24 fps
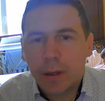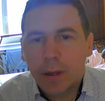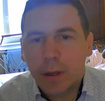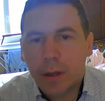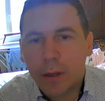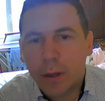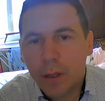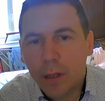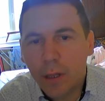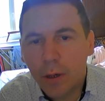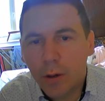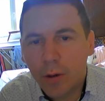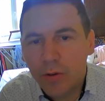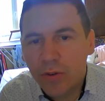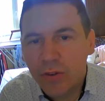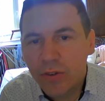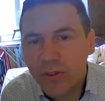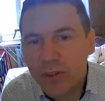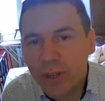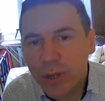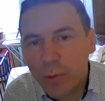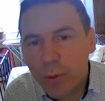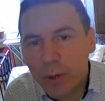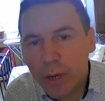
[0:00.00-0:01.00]
Hello,
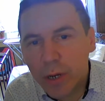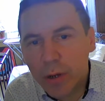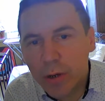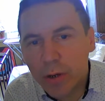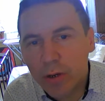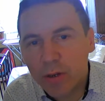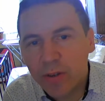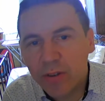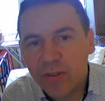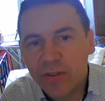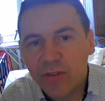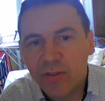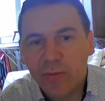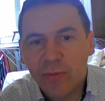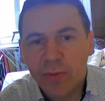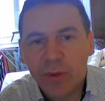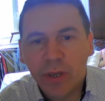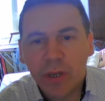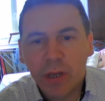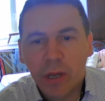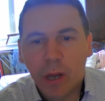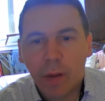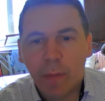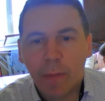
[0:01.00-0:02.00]
today we are going to
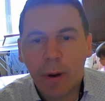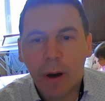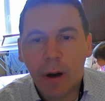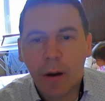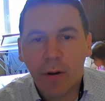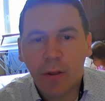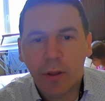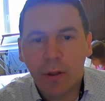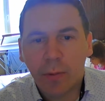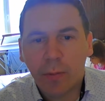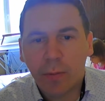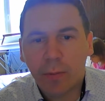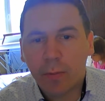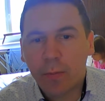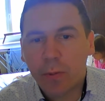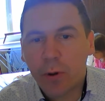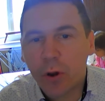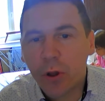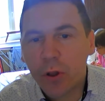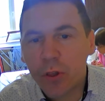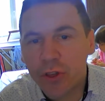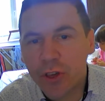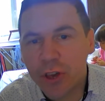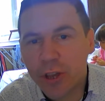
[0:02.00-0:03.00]
speak about the
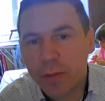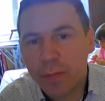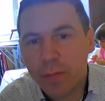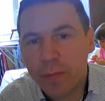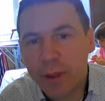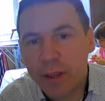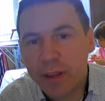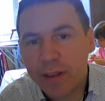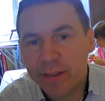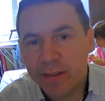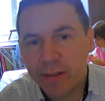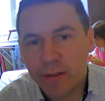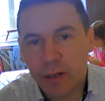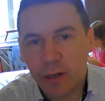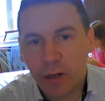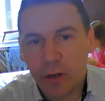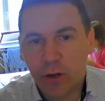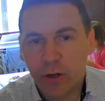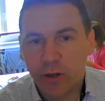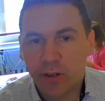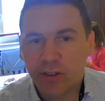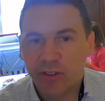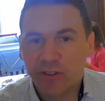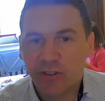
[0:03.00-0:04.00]
project-based
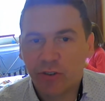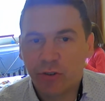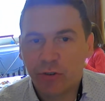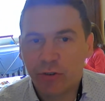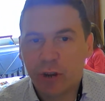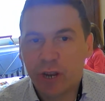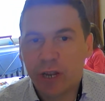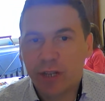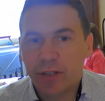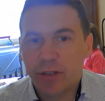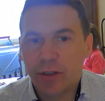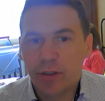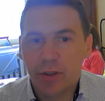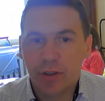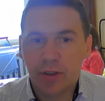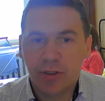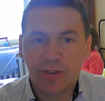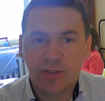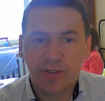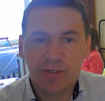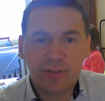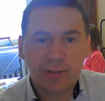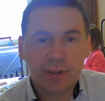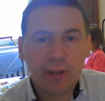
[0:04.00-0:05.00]
learning
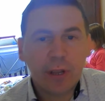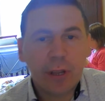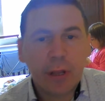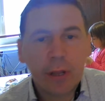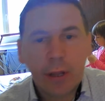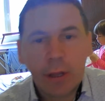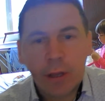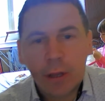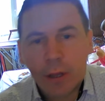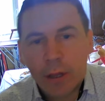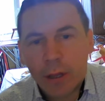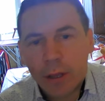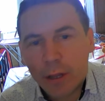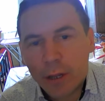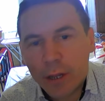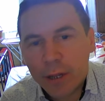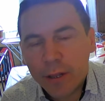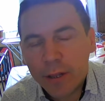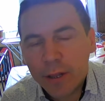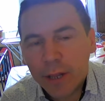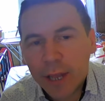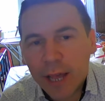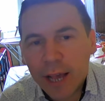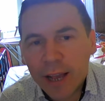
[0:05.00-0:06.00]
strategies.
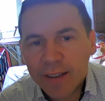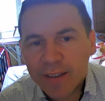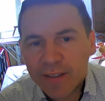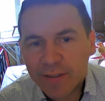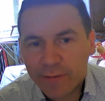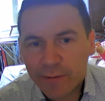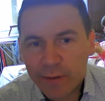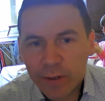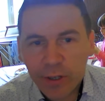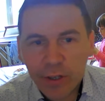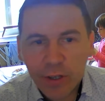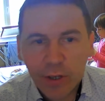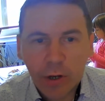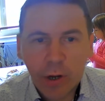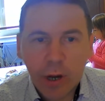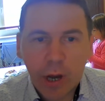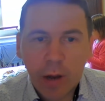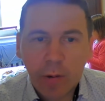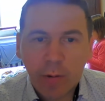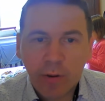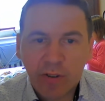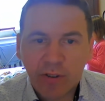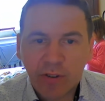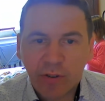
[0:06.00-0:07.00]
In the last video I
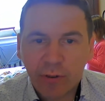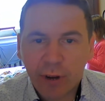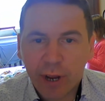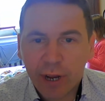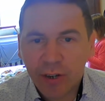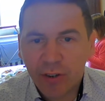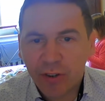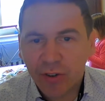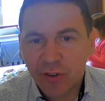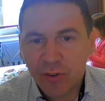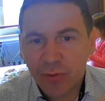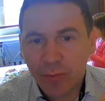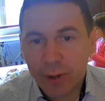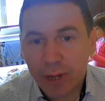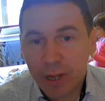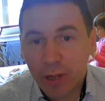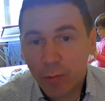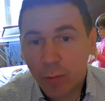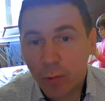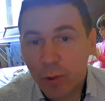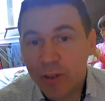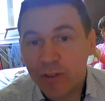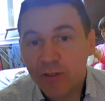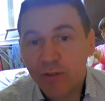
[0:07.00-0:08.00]
was trying to
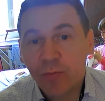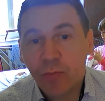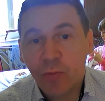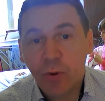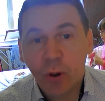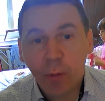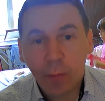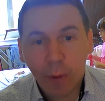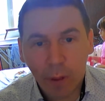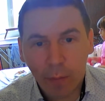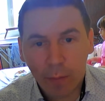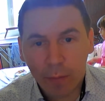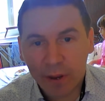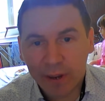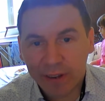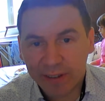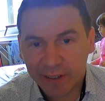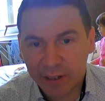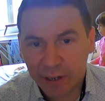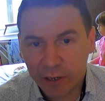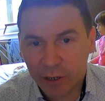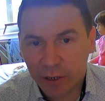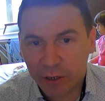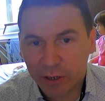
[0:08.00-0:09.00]
explain what is
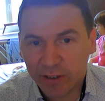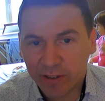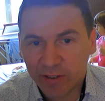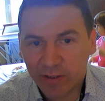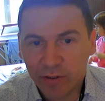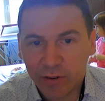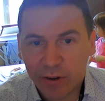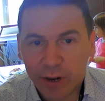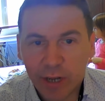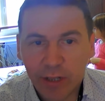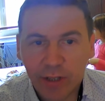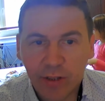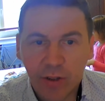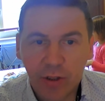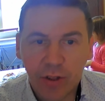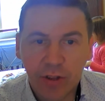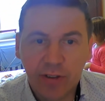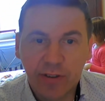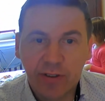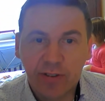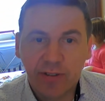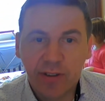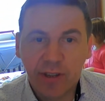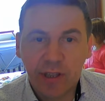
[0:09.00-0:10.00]
problem-based learning
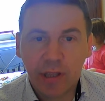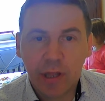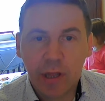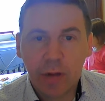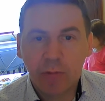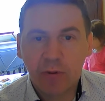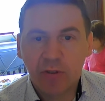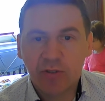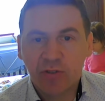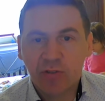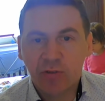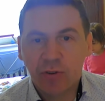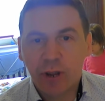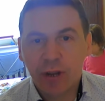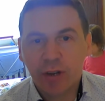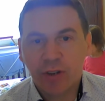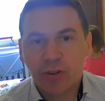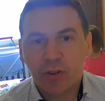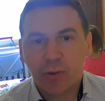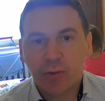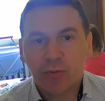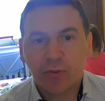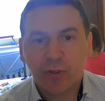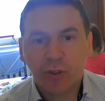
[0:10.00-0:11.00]
strategies, and I was trying
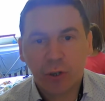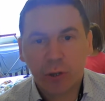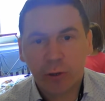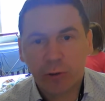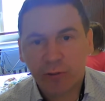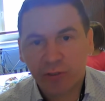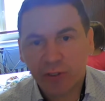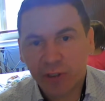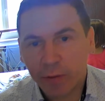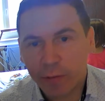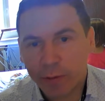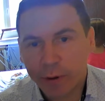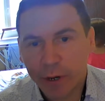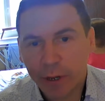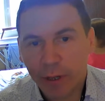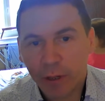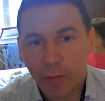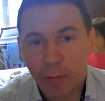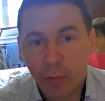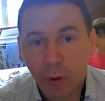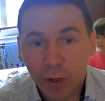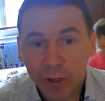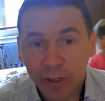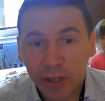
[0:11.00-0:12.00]
to observe several
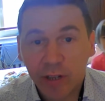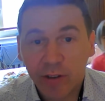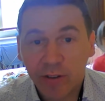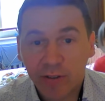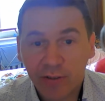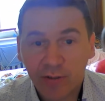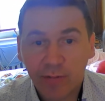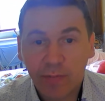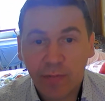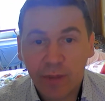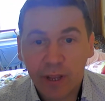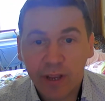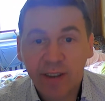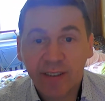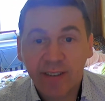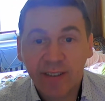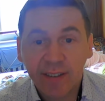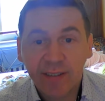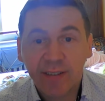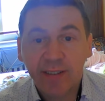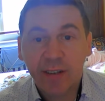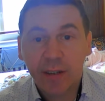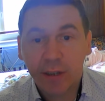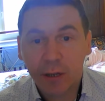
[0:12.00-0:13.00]
models
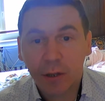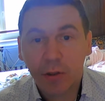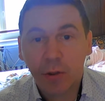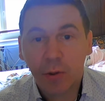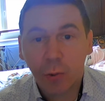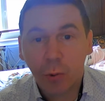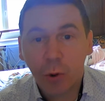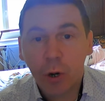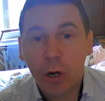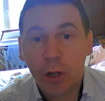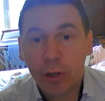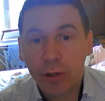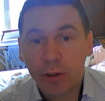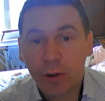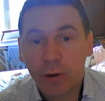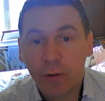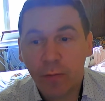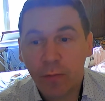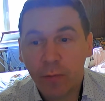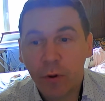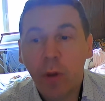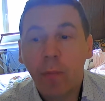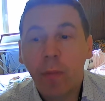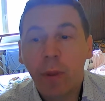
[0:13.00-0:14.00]
existing in the world
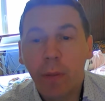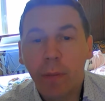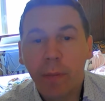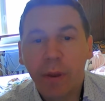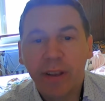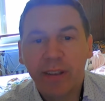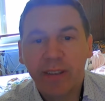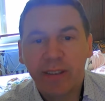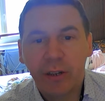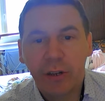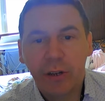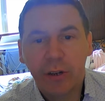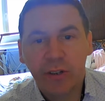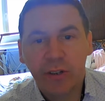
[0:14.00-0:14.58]
of problem-based learning